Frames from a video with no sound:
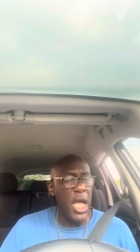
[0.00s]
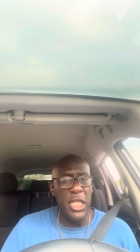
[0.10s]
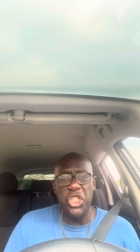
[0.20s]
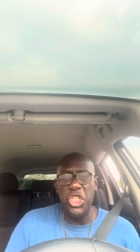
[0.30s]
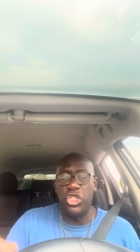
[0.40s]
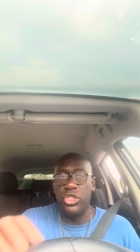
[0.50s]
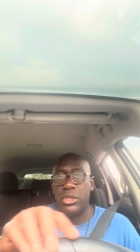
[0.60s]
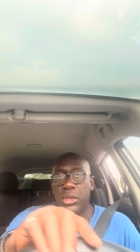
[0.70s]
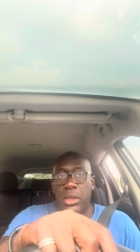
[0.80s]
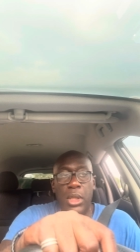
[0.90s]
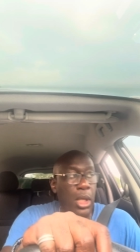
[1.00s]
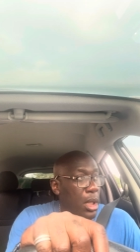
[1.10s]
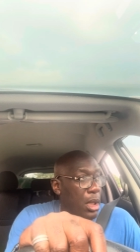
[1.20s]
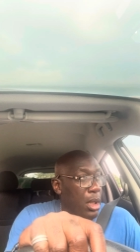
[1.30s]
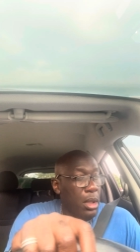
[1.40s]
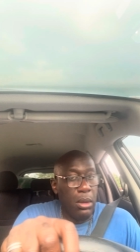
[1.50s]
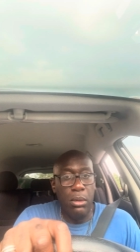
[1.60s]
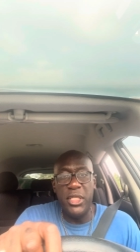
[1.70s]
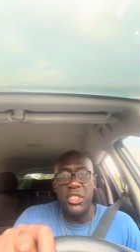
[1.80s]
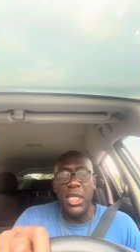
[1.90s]
Sisters,
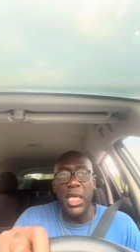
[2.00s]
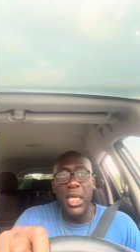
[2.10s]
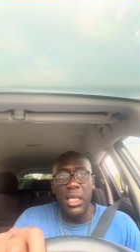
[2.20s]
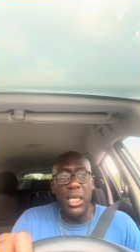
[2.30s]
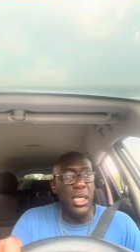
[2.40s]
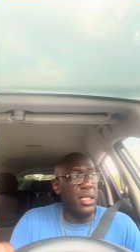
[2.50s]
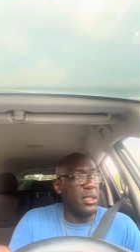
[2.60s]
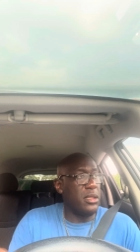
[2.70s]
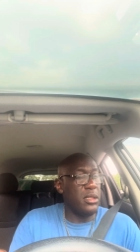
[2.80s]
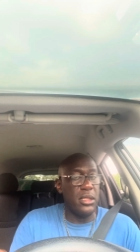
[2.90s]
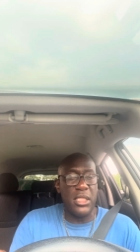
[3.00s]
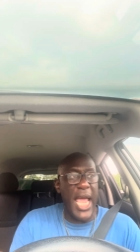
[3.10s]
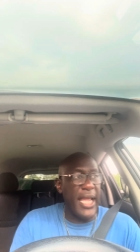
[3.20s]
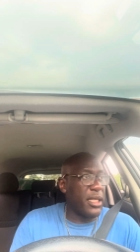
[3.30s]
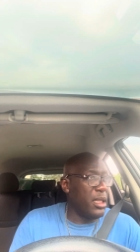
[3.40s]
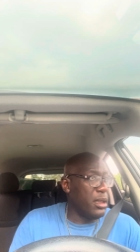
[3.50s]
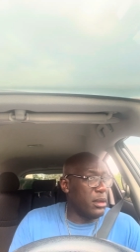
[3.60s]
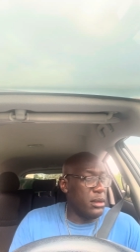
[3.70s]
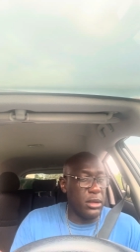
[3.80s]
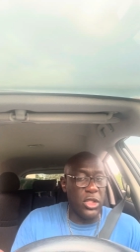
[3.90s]
We see in Second
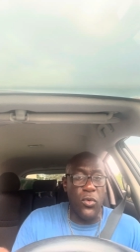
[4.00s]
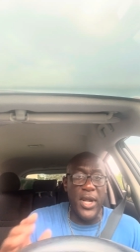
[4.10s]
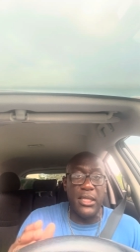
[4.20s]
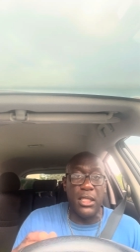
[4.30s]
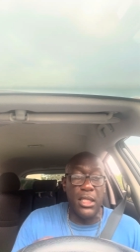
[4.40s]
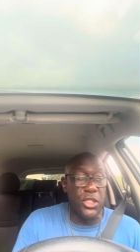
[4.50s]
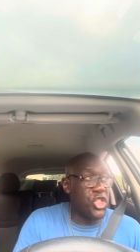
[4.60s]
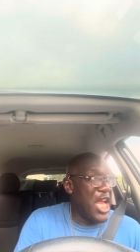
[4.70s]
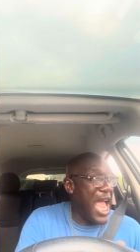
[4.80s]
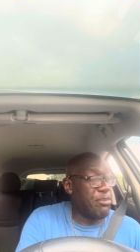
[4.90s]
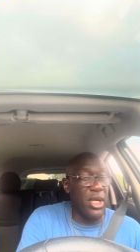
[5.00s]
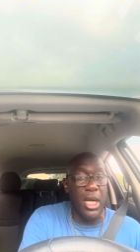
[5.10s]
Corinthians chapter